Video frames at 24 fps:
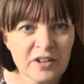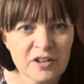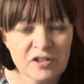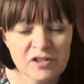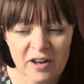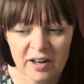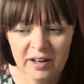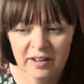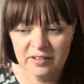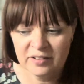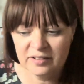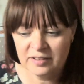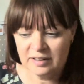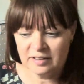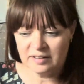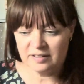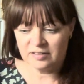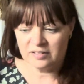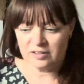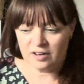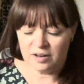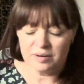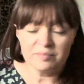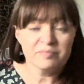dress,
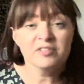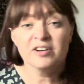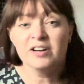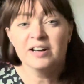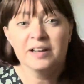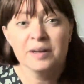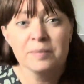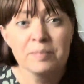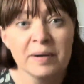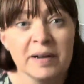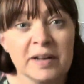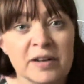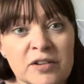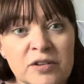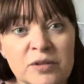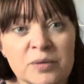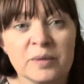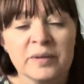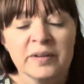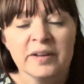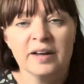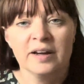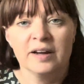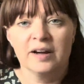and I'm really pleased
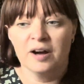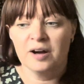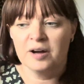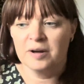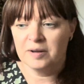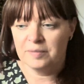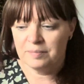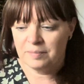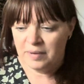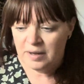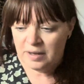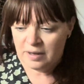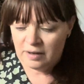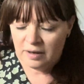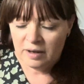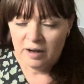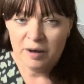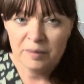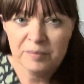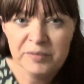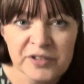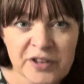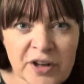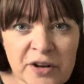with it. I'm
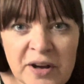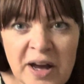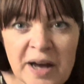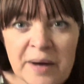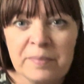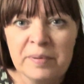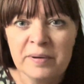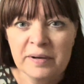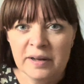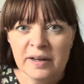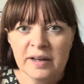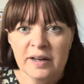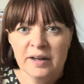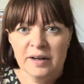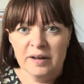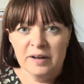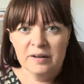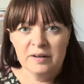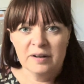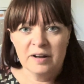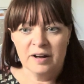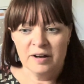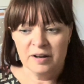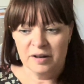so happy
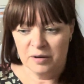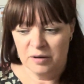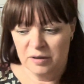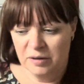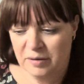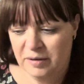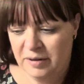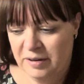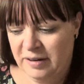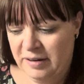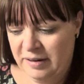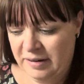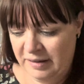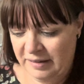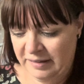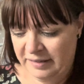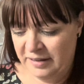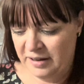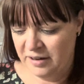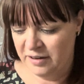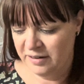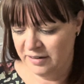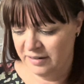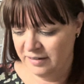
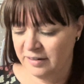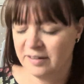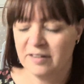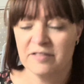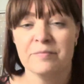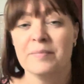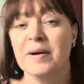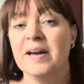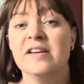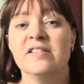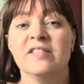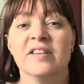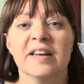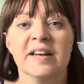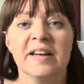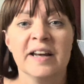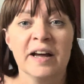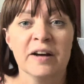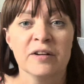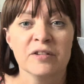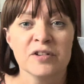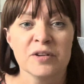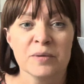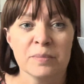that I've made it
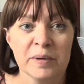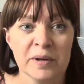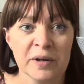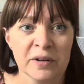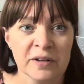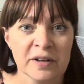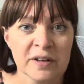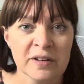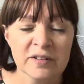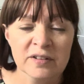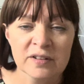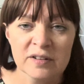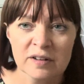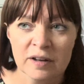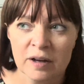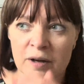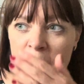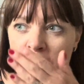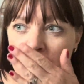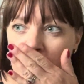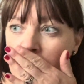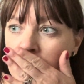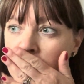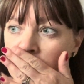now, to be honest.
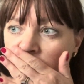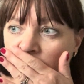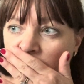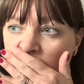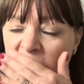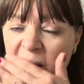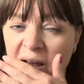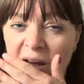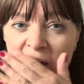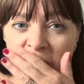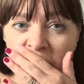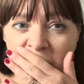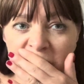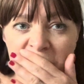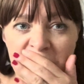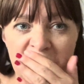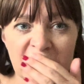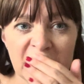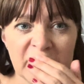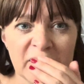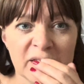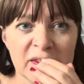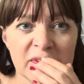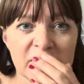And I
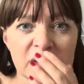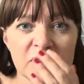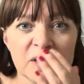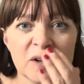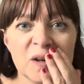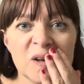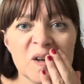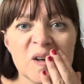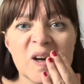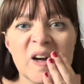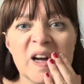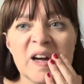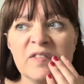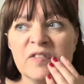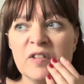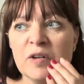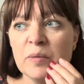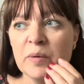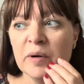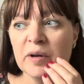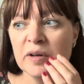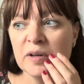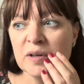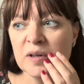think
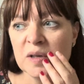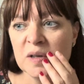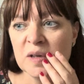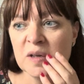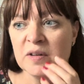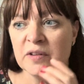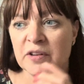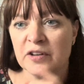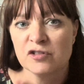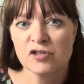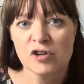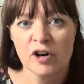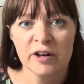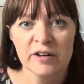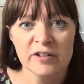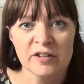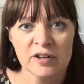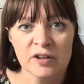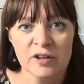everyone that tried it